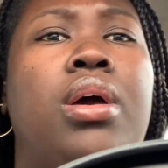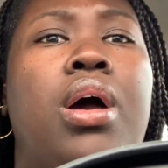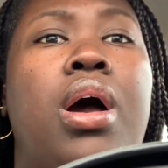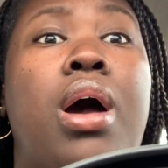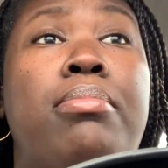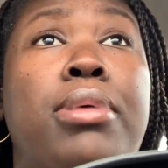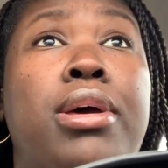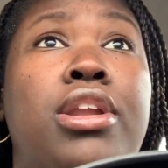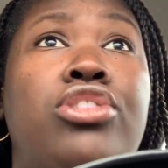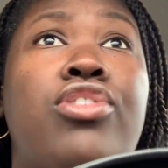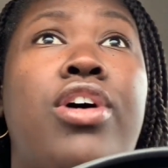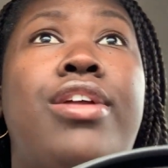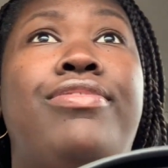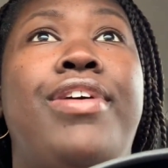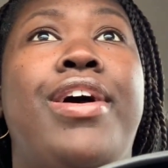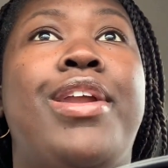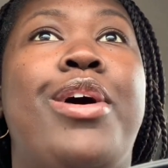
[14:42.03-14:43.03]
I'm gonna try to
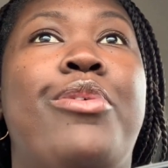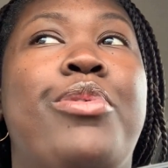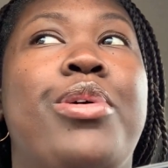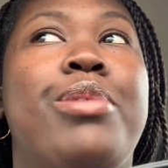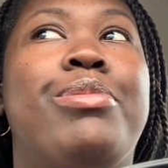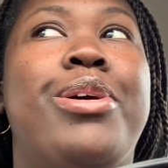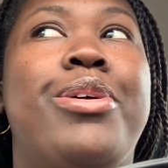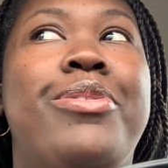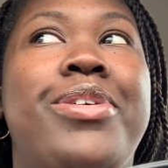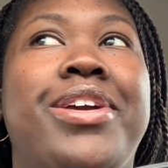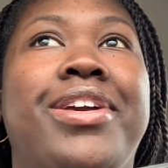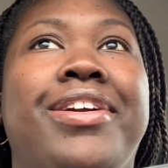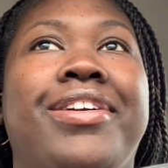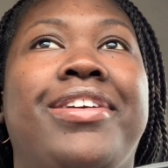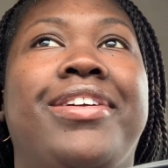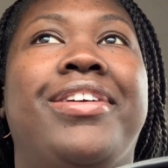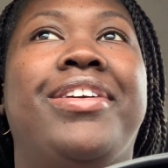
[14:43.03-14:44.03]
find out where I'm
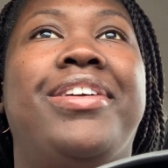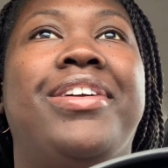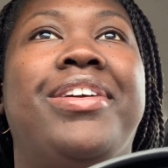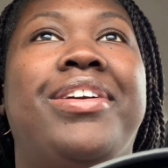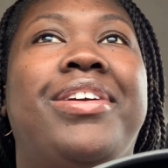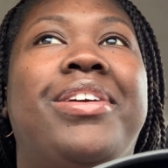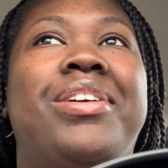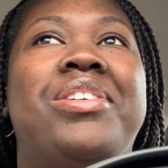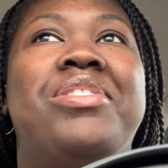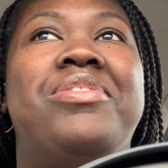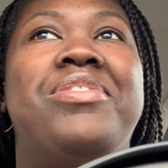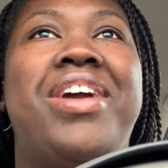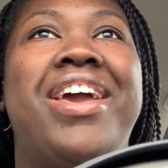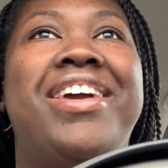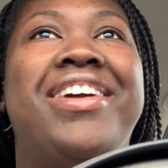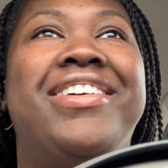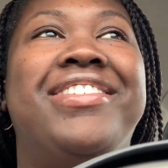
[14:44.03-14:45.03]
going
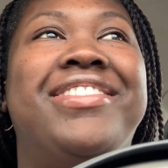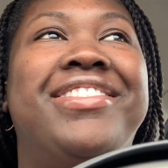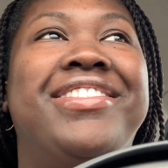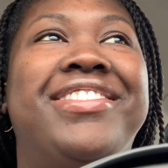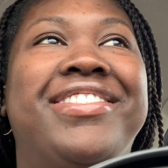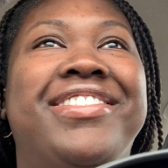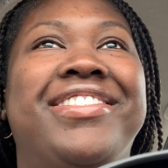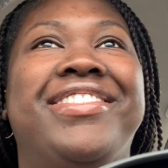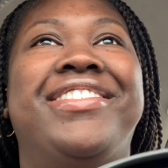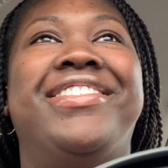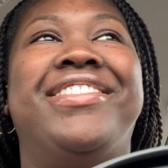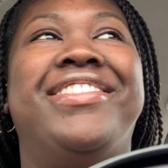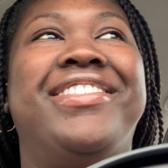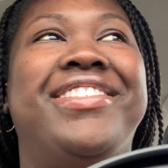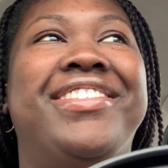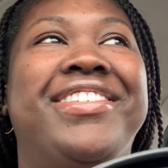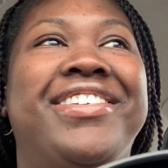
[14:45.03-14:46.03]
and
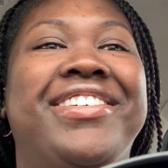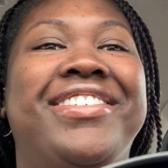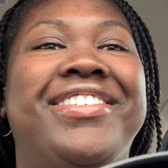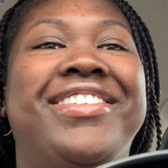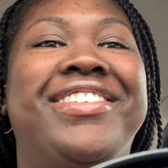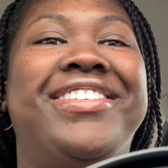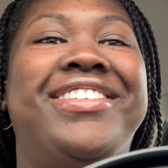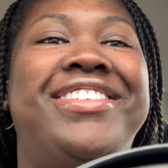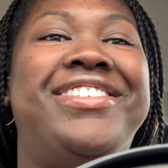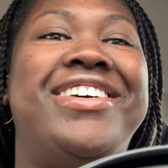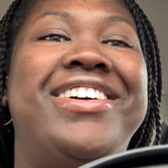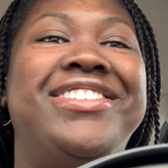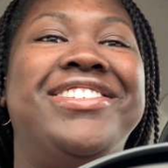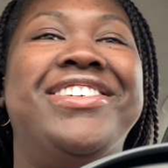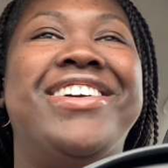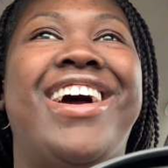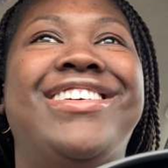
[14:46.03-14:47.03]
talk
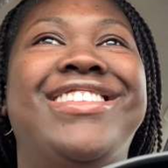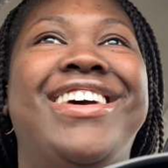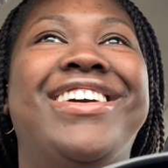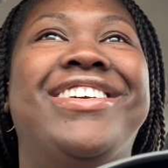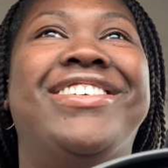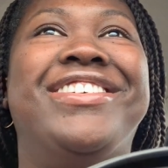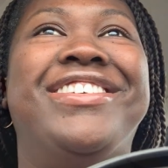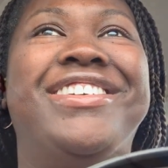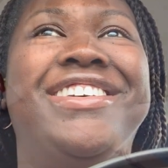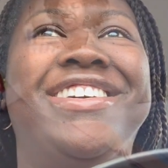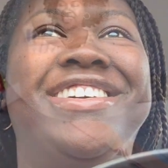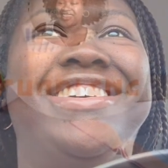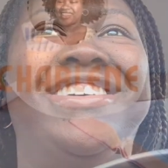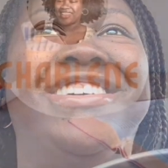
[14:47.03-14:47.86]
to you guys later.